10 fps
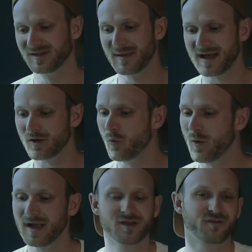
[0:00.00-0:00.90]
No matter
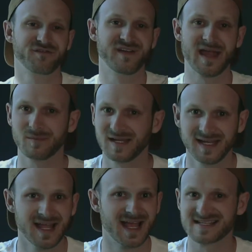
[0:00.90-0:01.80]
what your
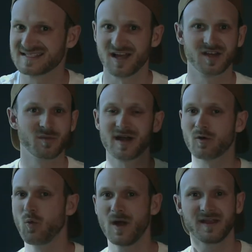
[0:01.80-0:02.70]
family has done, no
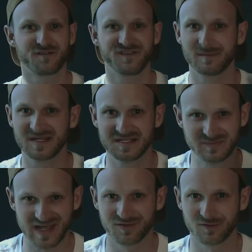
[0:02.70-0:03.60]
matter what your family's
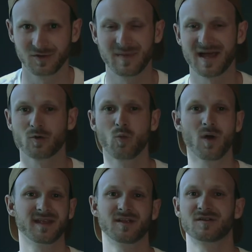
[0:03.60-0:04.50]
been through, no matter
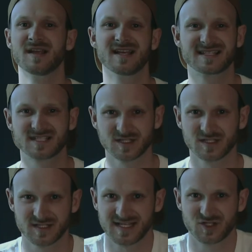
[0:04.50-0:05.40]
what your
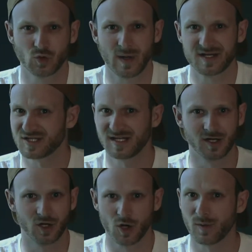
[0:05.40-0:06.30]
situation
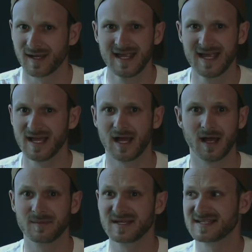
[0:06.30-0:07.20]
and current
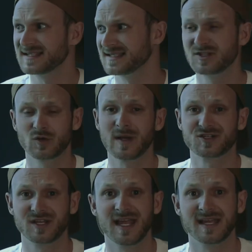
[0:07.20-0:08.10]
um,
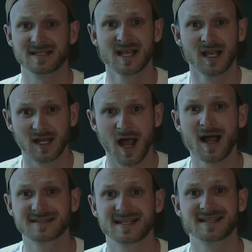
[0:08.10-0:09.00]
situation is,
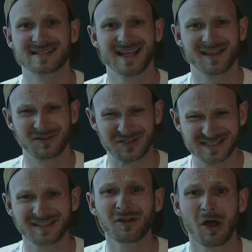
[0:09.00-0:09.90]
God says there's
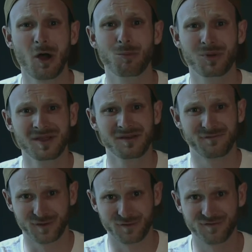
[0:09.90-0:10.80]
still hope
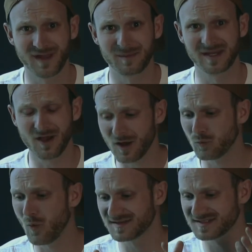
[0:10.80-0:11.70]
for your family. God
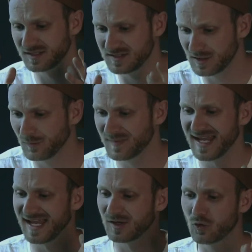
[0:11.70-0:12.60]
wants to do
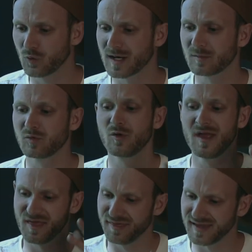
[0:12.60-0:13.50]
incredible
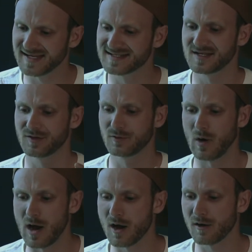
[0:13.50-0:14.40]
things
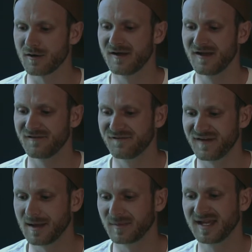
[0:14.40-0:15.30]
through our
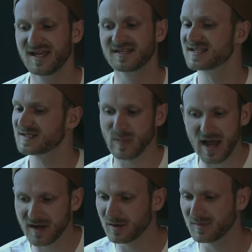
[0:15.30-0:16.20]
family.
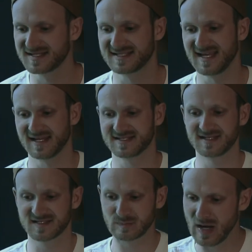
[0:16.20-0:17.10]
Despite our mistakes,
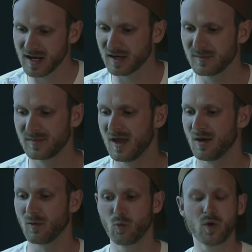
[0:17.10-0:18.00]
despite our
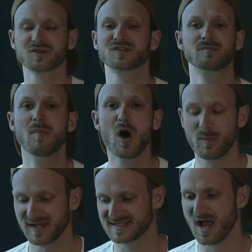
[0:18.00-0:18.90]
worst
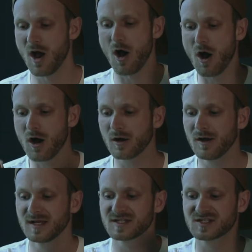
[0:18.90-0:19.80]
moments, our
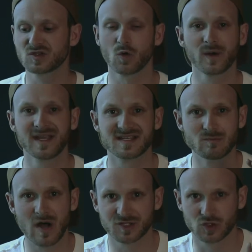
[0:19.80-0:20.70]
story is
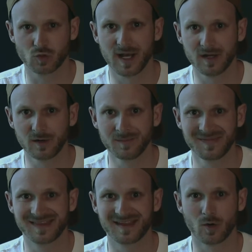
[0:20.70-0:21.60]
much greater
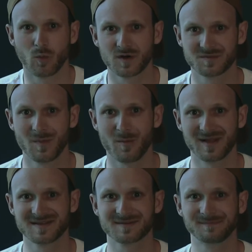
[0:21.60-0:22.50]
than our worst
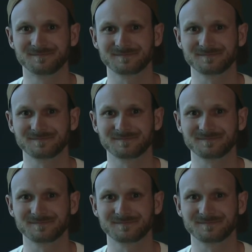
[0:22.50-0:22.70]
moments.